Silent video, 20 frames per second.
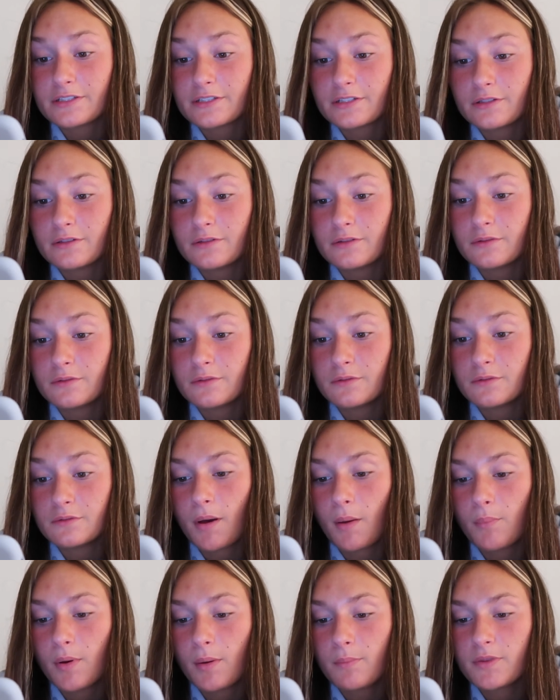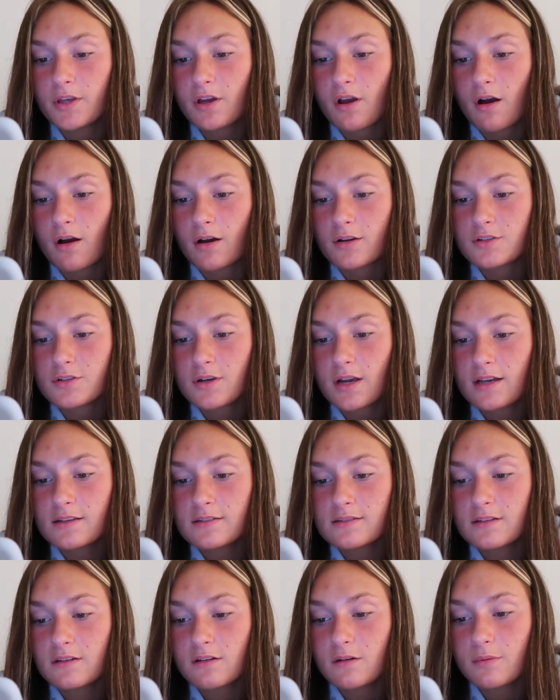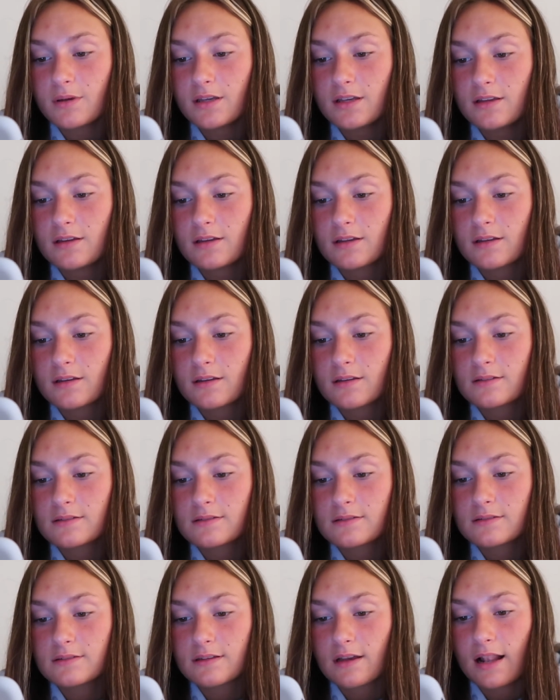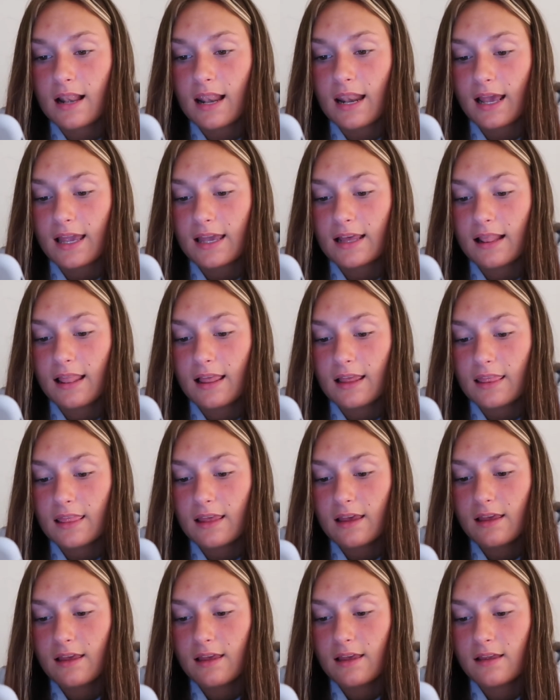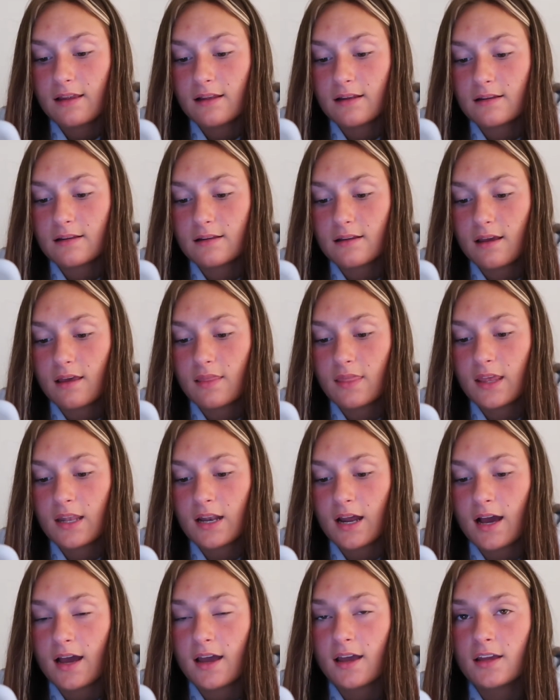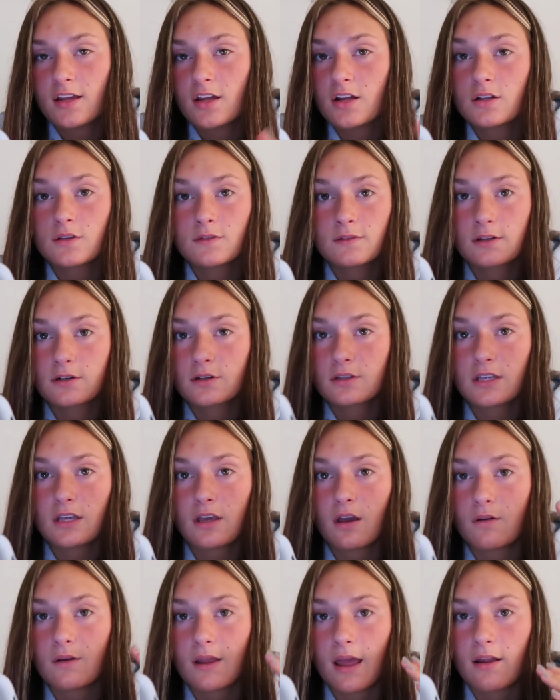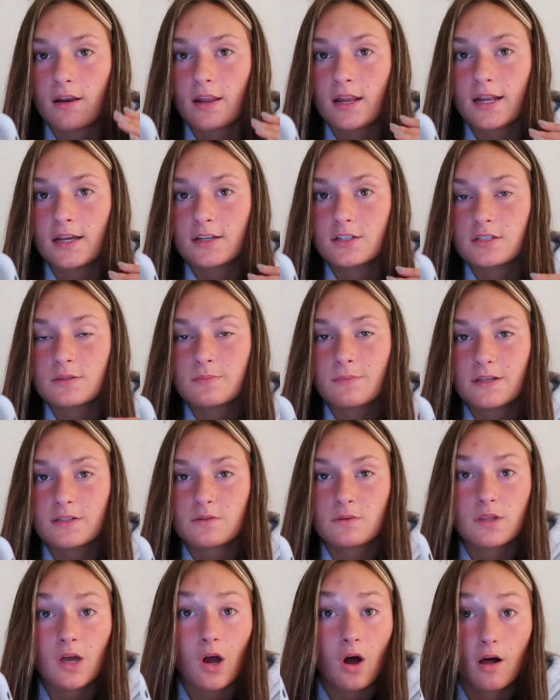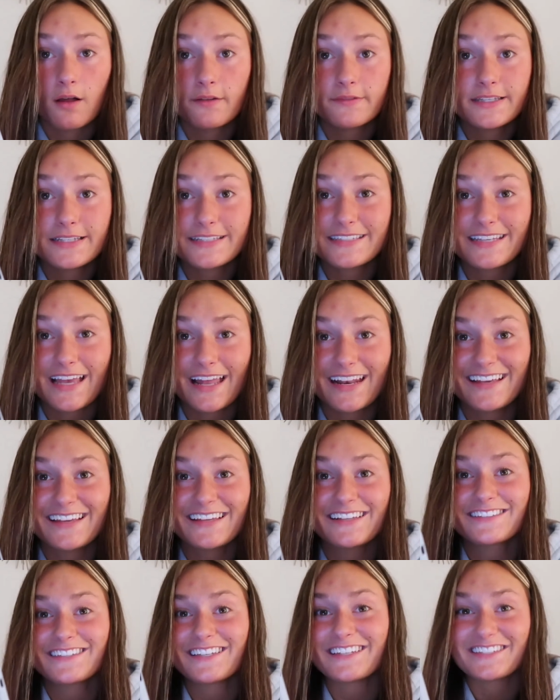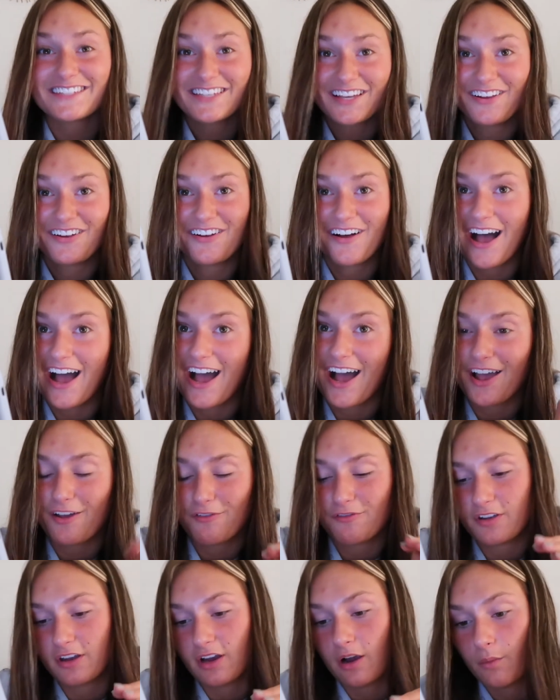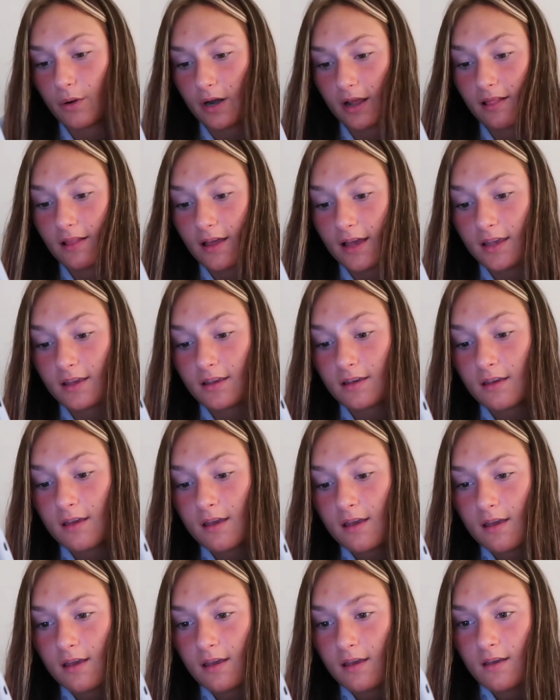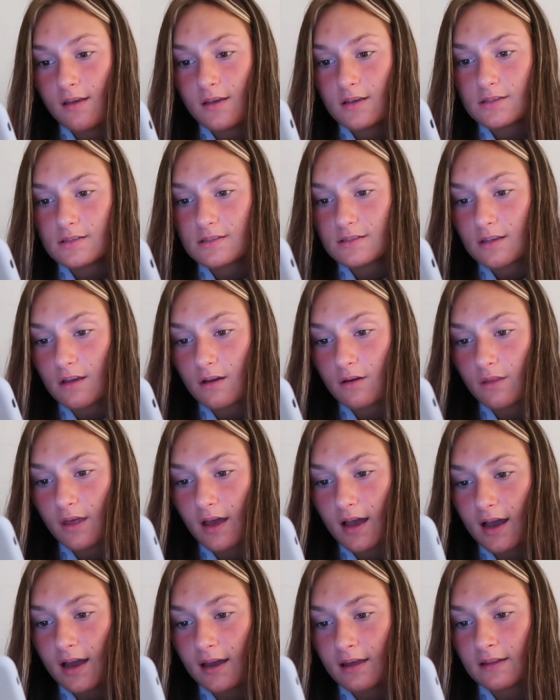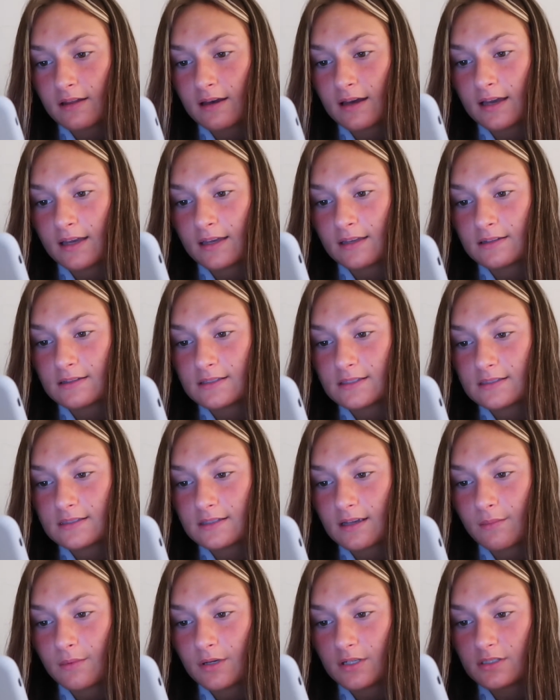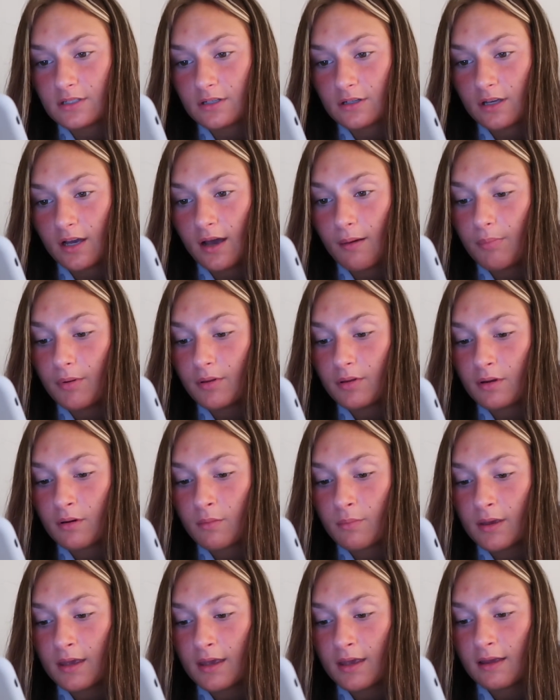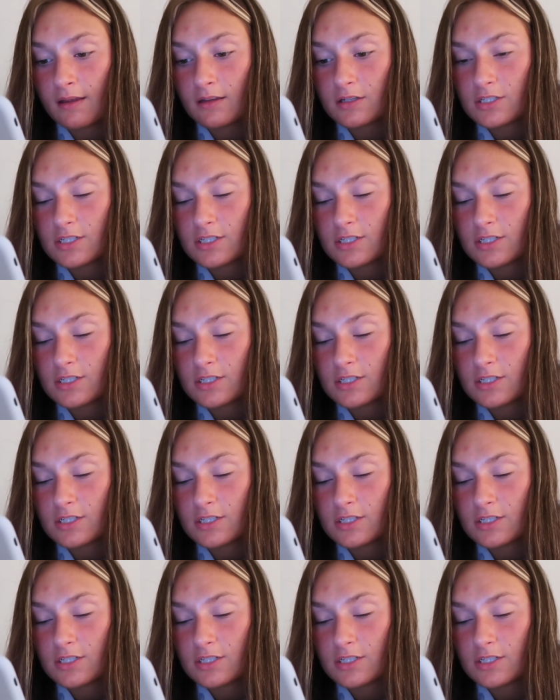to bump up the contrast a little bit because I like it like that. And then I literally go down and I just mess with all of these settings until I figure out what I like. So the highlights, I'm gonna turn it up a little bit.